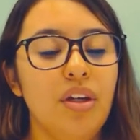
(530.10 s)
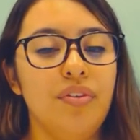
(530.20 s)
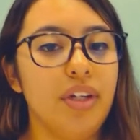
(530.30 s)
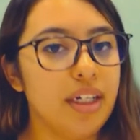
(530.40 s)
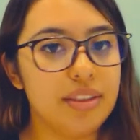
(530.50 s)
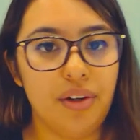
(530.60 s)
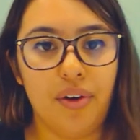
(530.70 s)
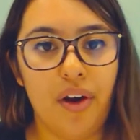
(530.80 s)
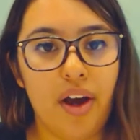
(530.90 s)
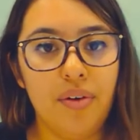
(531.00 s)
If you guys don't
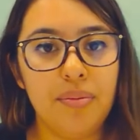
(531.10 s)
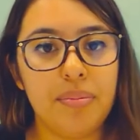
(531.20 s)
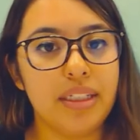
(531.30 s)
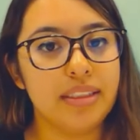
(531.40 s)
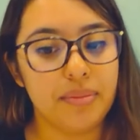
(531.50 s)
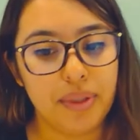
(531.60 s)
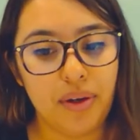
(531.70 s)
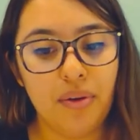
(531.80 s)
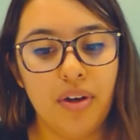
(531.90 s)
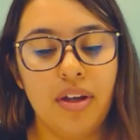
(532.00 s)
know how, please let me
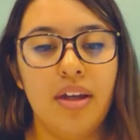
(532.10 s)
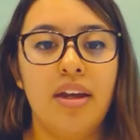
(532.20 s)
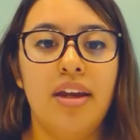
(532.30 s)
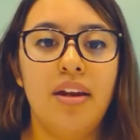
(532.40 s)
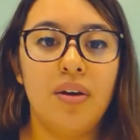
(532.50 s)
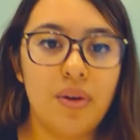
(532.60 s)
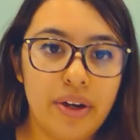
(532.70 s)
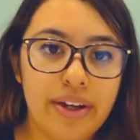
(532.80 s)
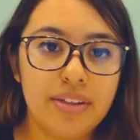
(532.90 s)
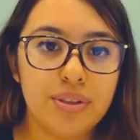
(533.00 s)
know, and I'll go
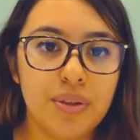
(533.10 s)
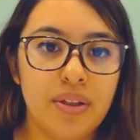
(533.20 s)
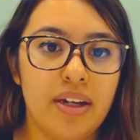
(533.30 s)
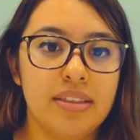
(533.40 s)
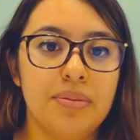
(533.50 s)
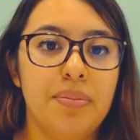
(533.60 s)
ahead and show you guys.